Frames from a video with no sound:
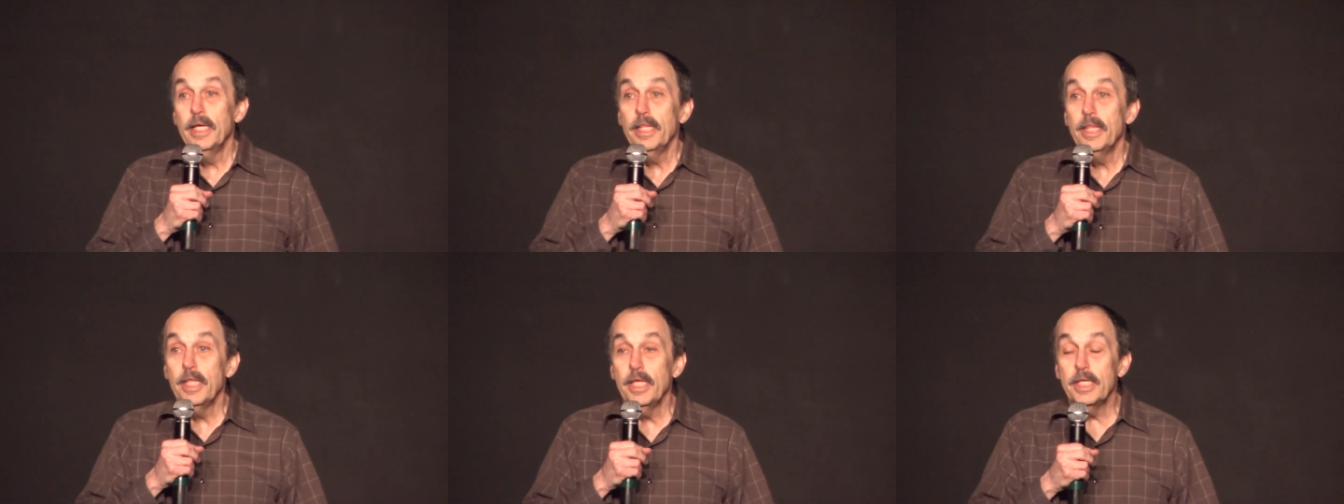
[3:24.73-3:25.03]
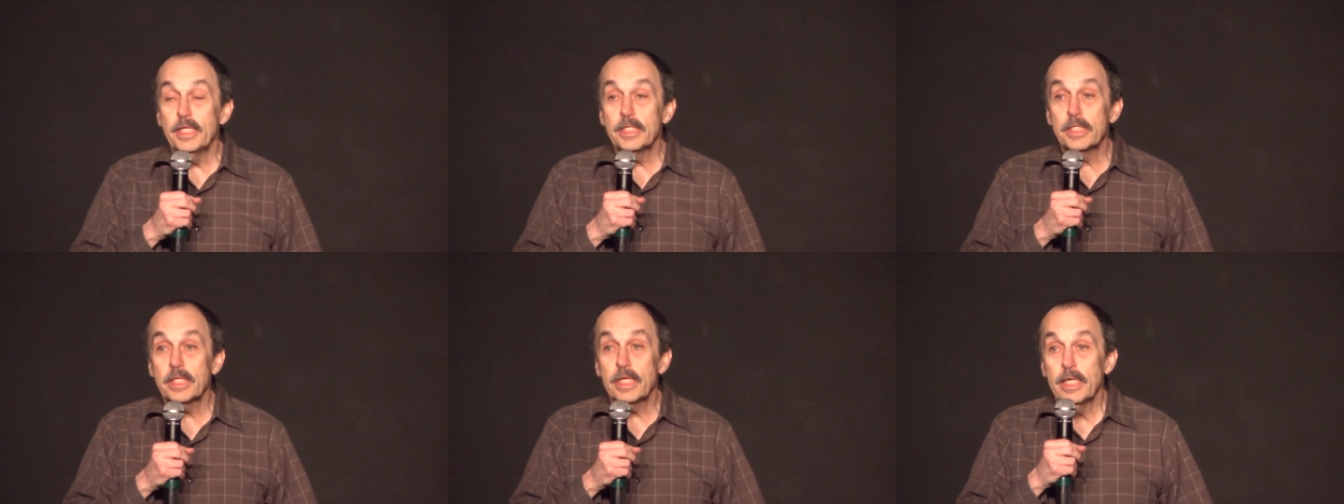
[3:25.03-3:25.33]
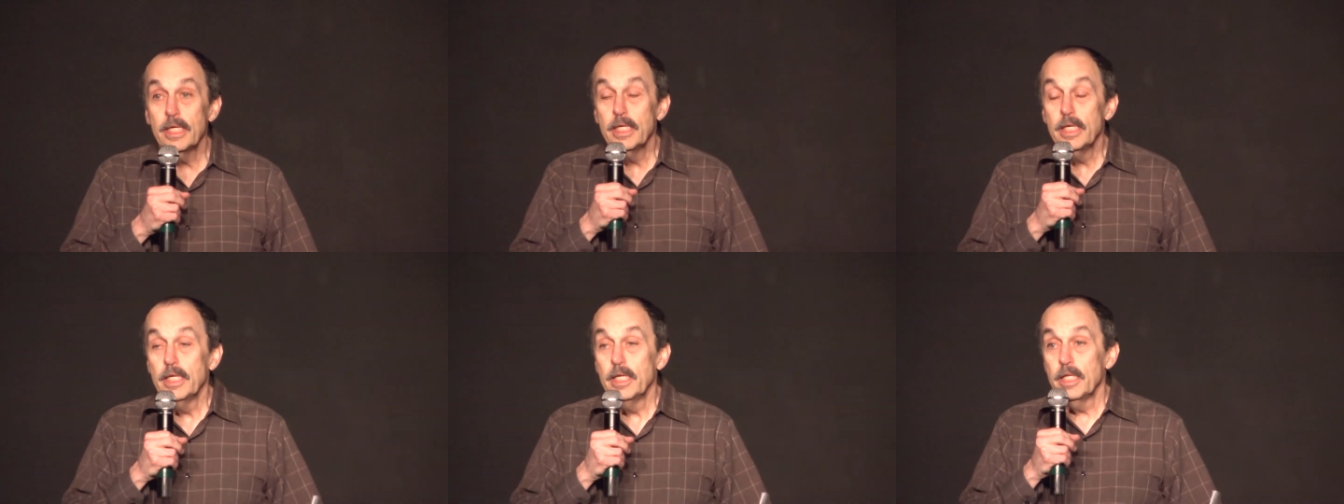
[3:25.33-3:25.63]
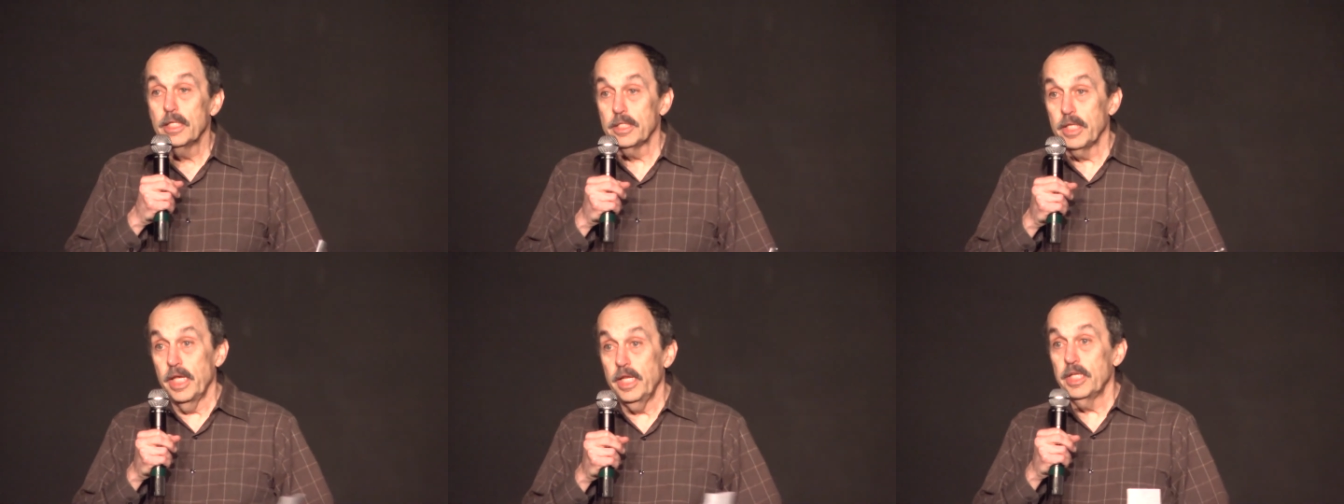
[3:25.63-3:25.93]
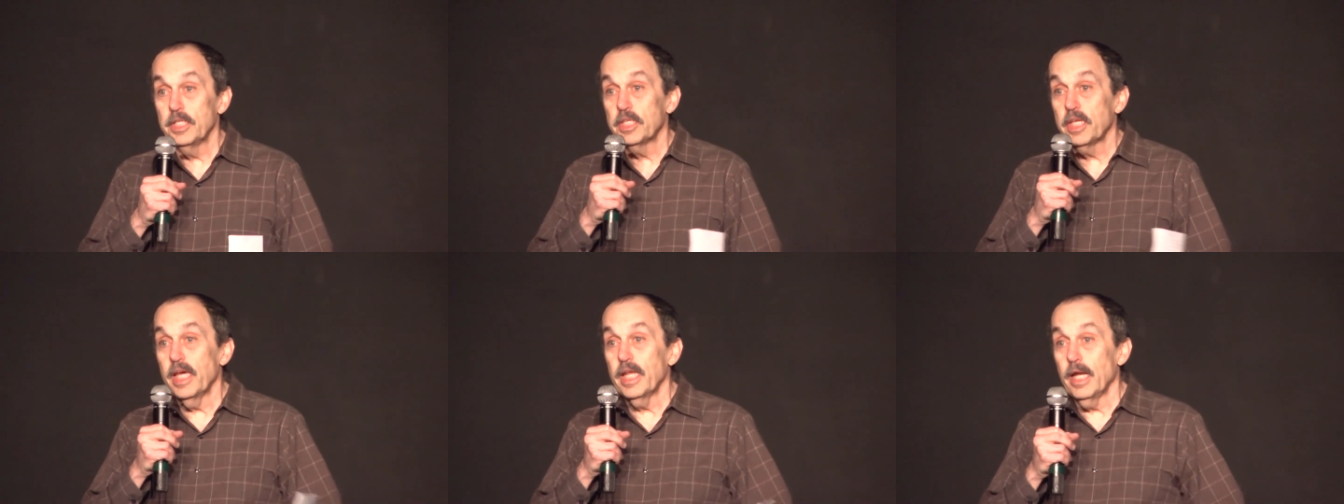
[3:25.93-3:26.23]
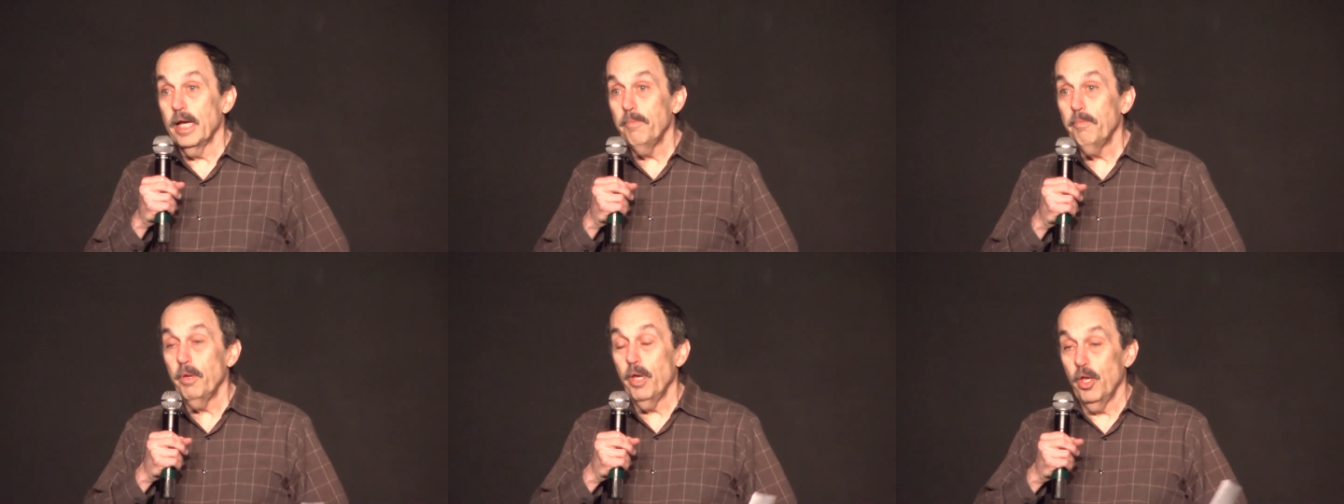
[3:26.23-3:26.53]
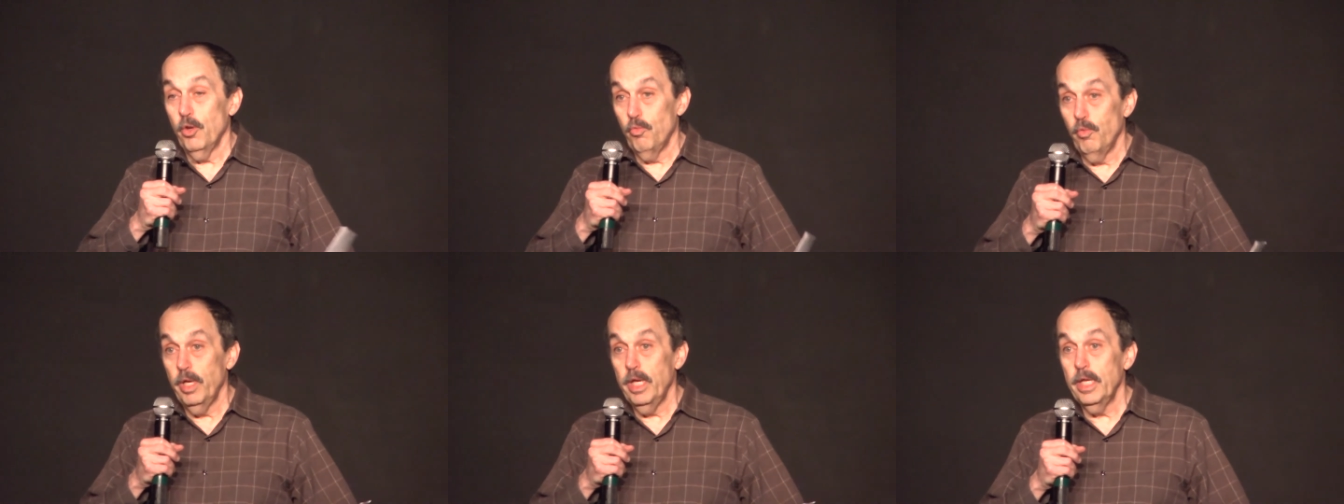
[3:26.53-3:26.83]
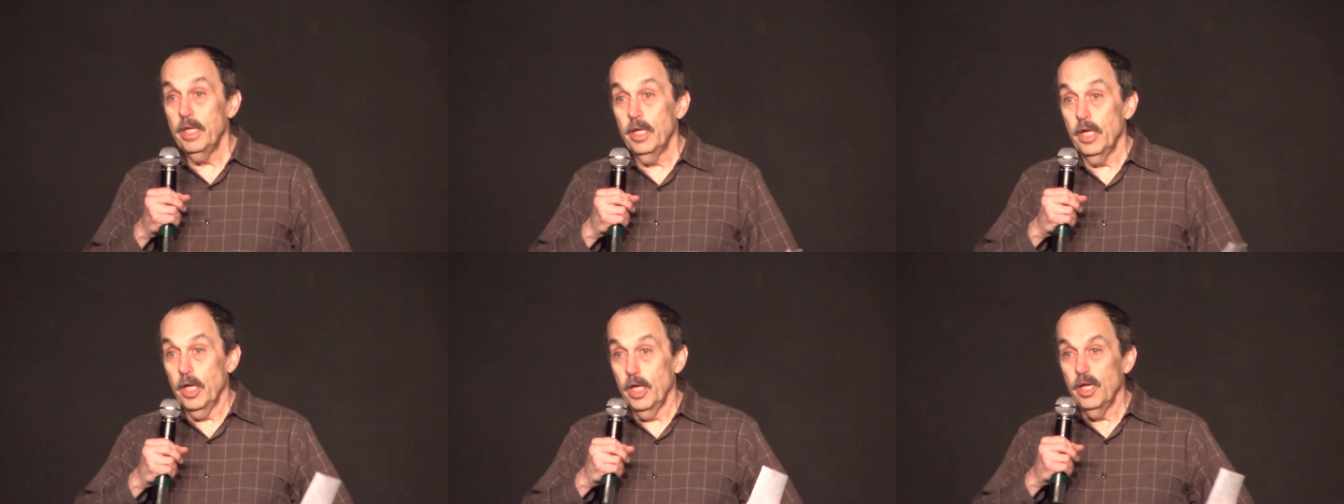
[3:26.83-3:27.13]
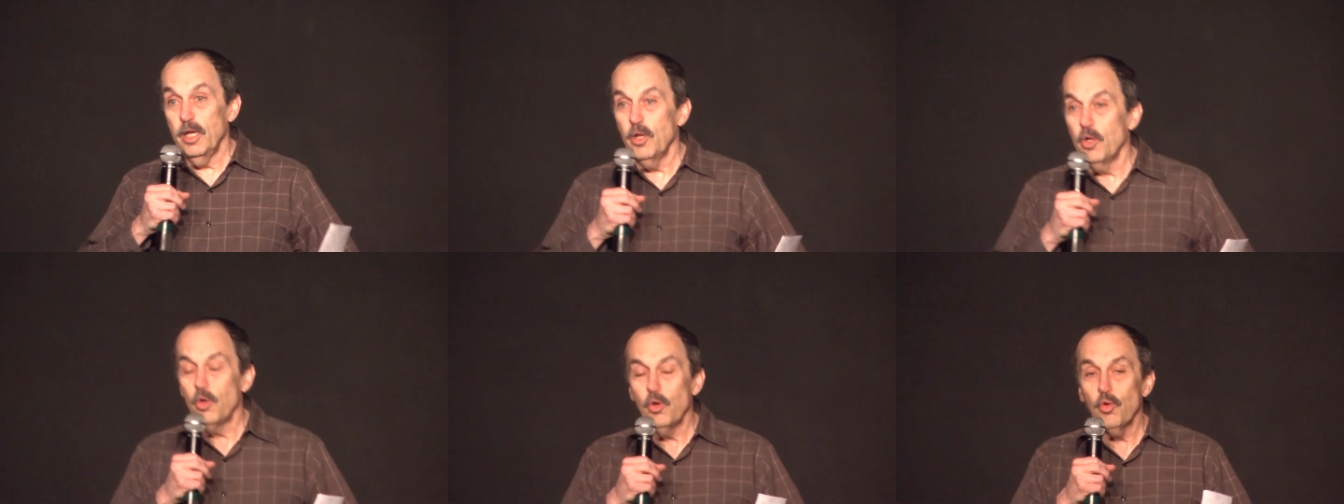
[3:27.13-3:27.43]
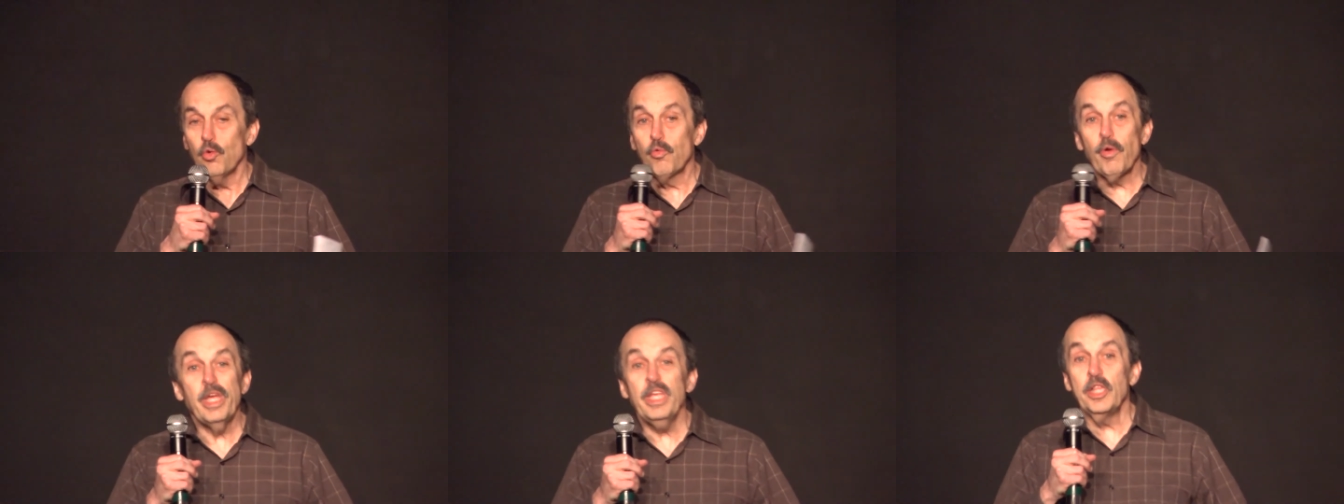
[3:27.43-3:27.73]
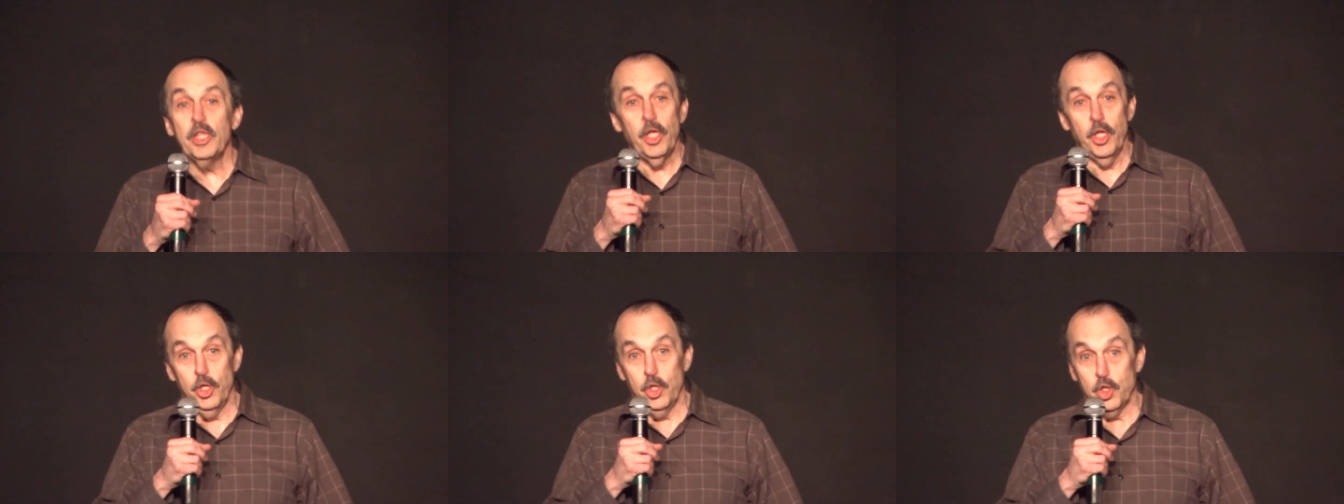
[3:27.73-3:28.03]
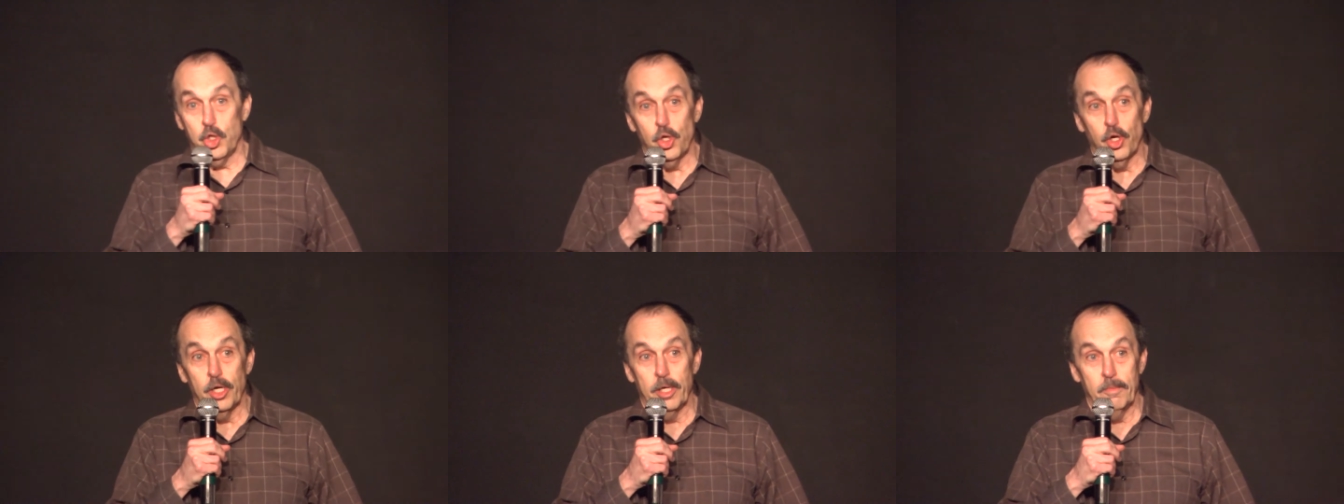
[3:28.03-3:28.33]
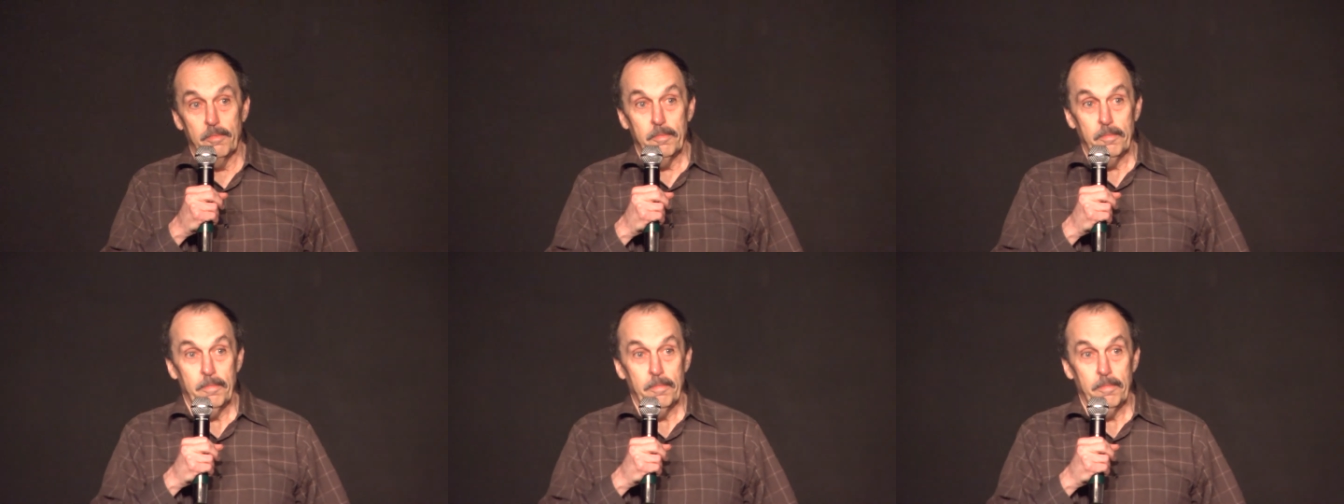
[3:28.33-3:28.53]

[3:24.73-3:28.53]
these ladies get up and read great literature.